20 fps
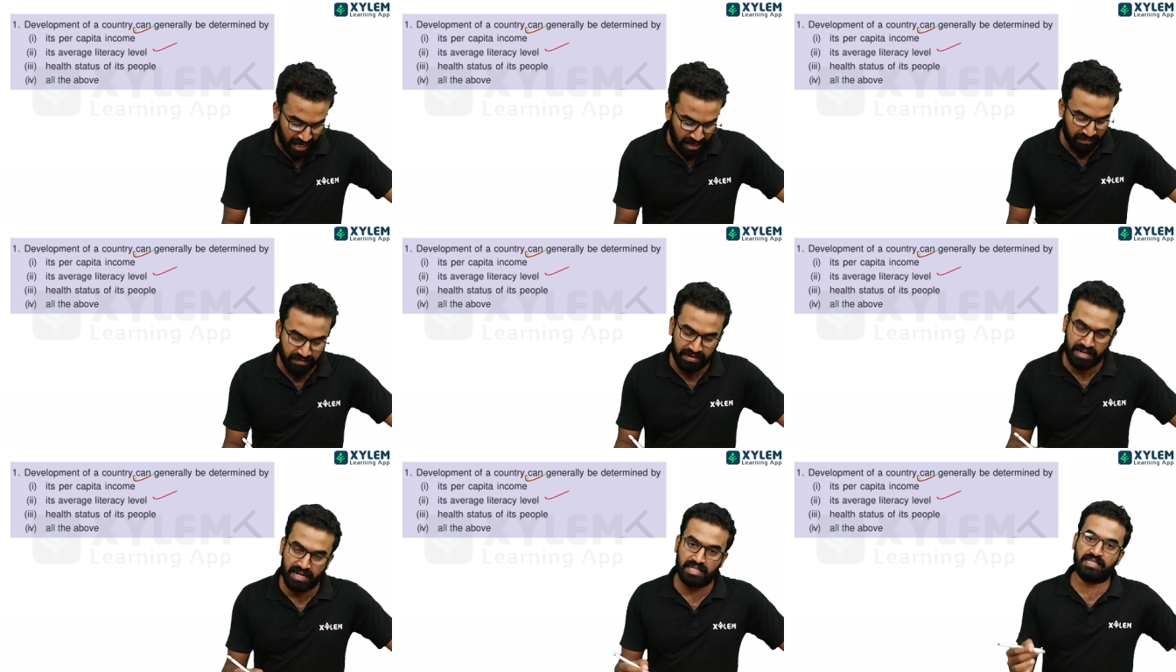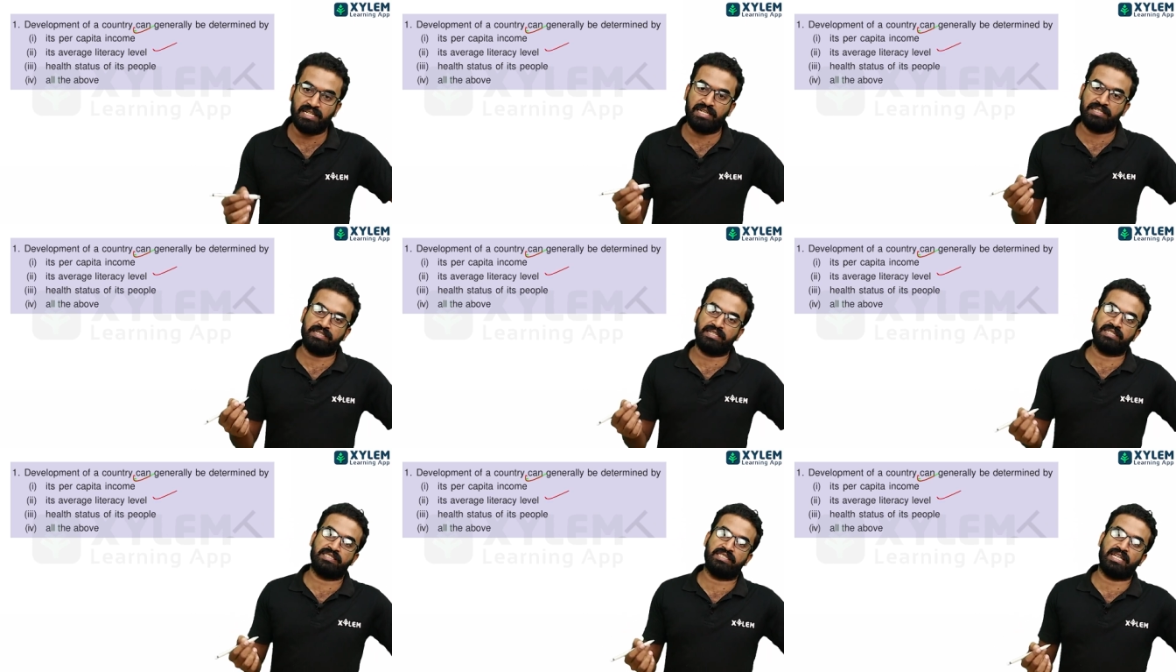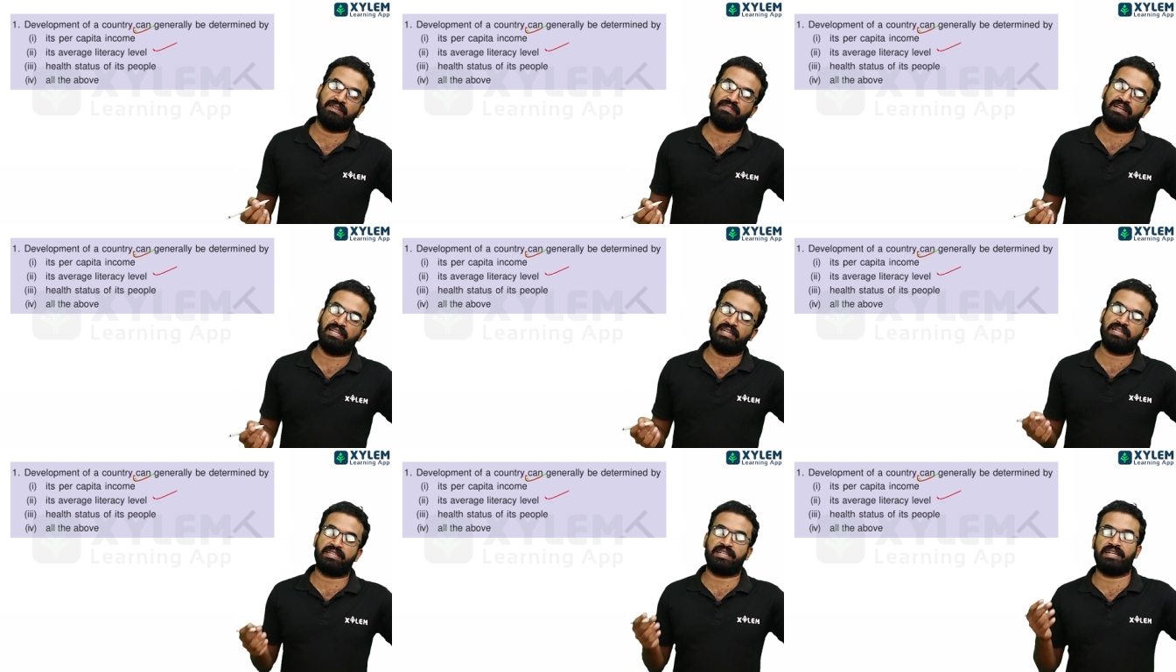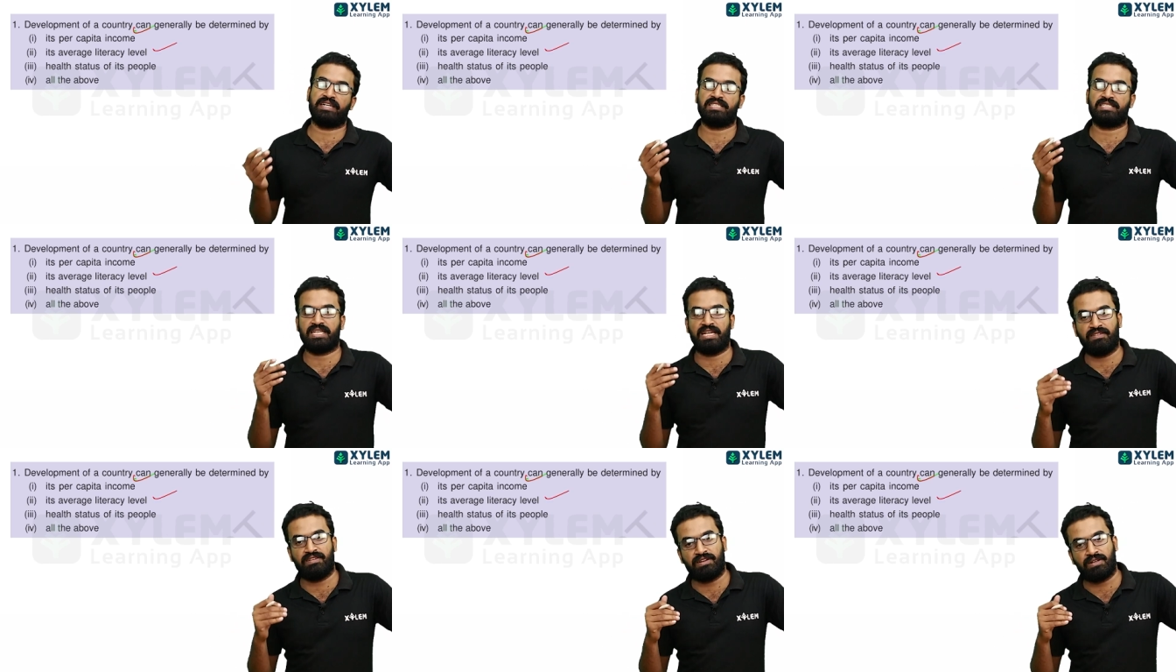Average literacy level,
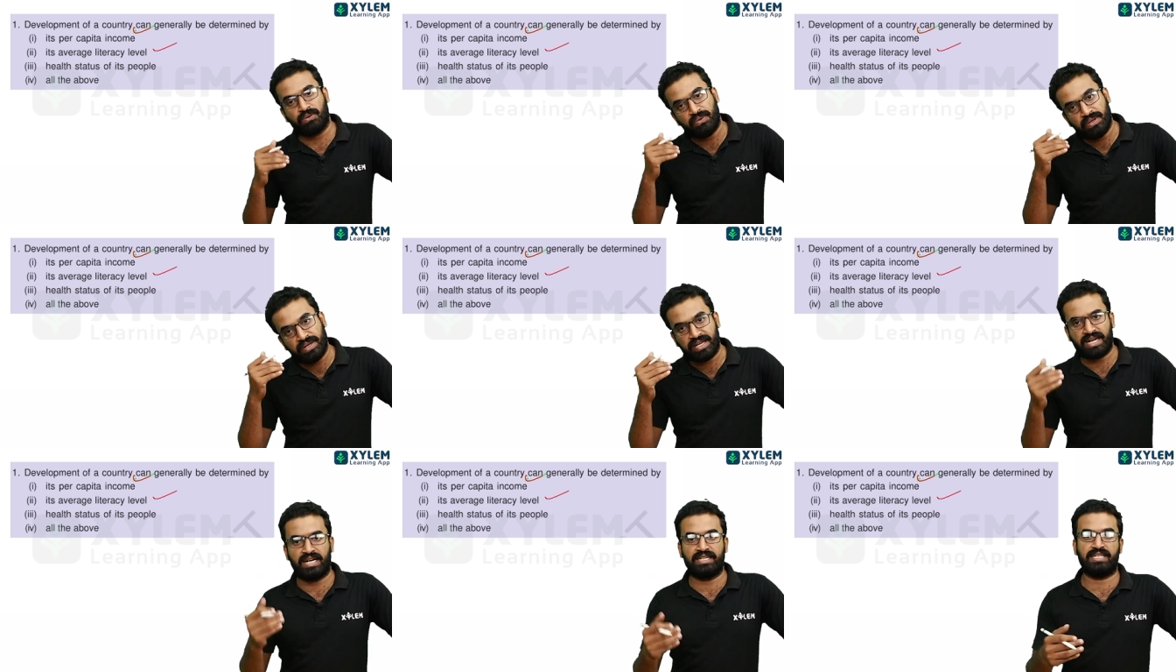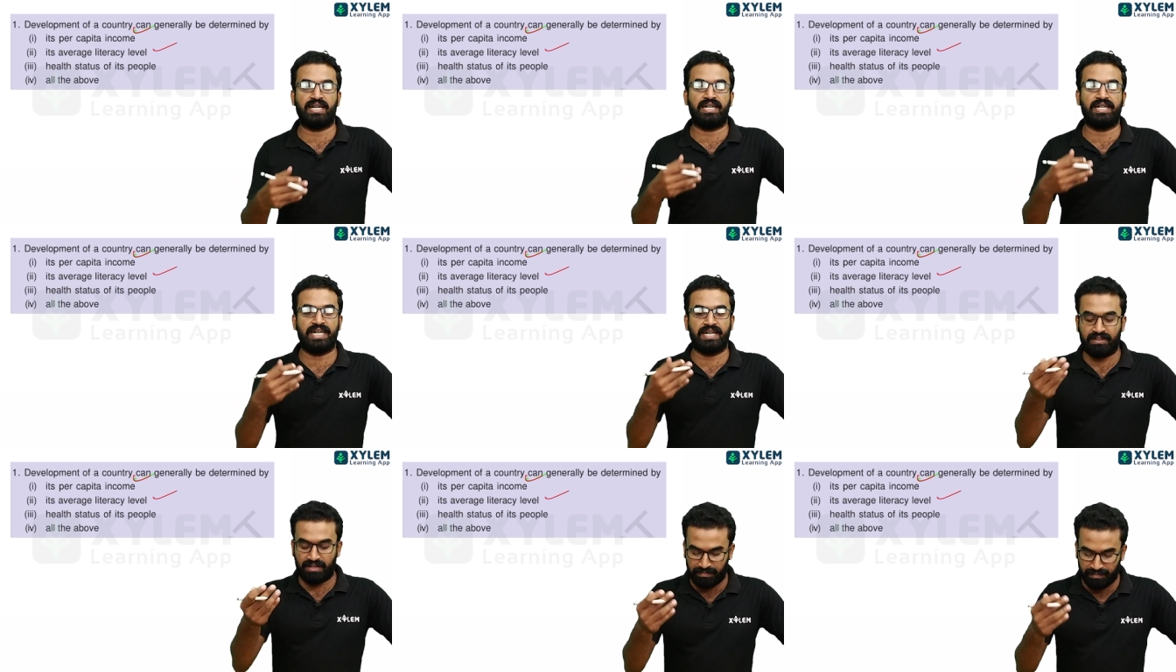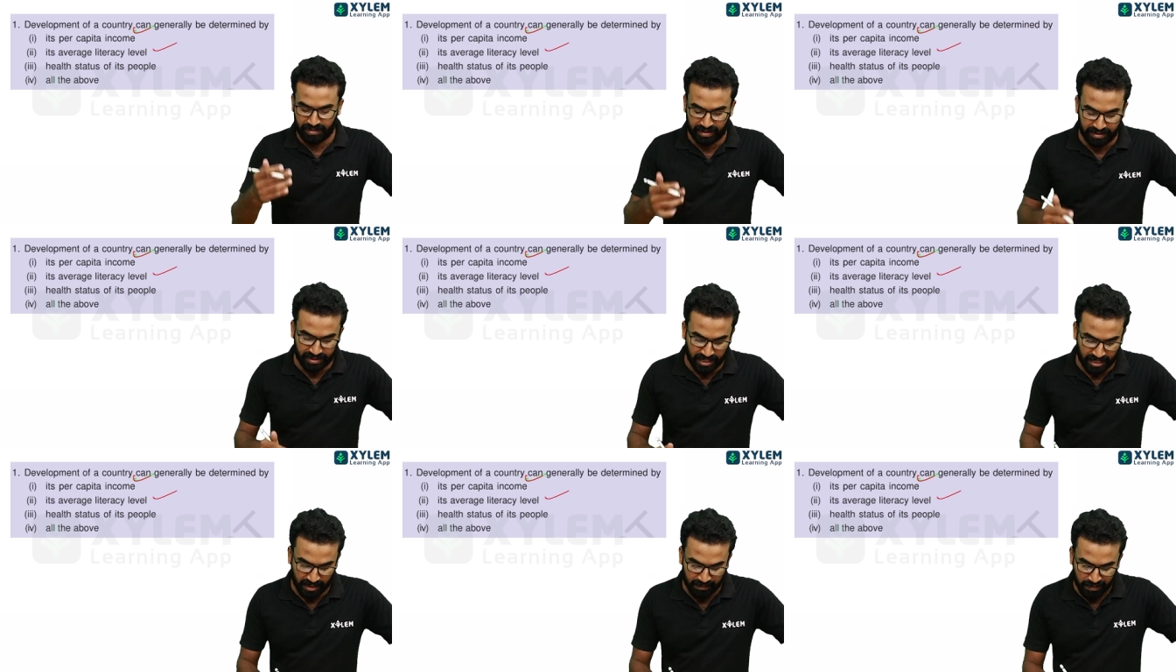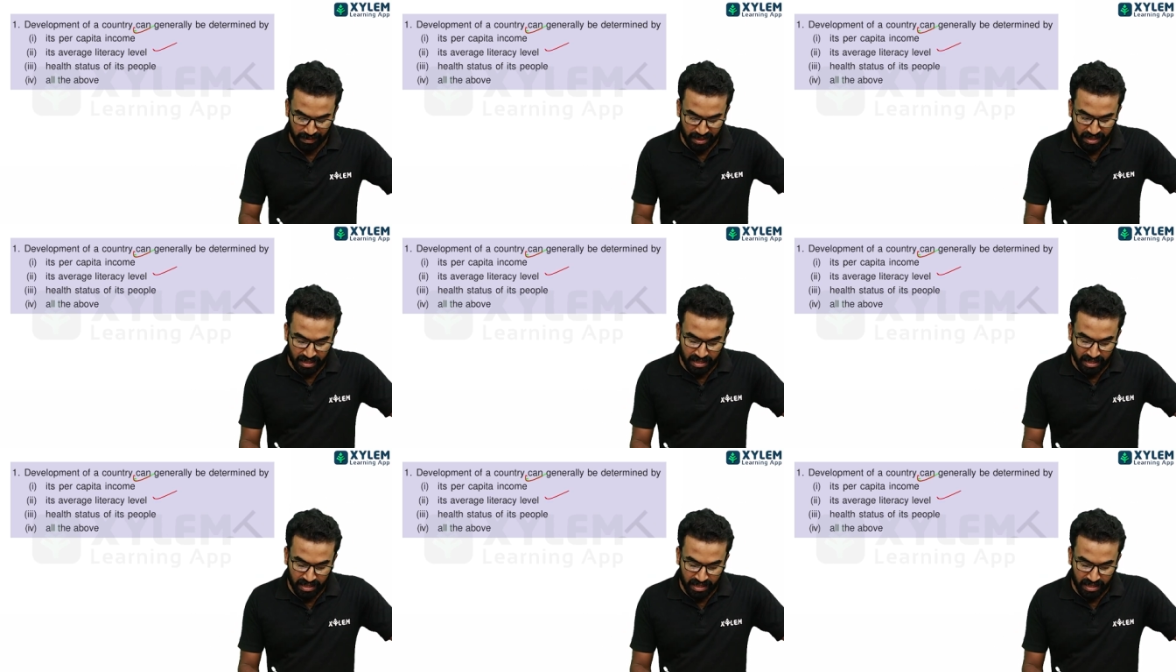literacy level koodi kazhnal development aanu.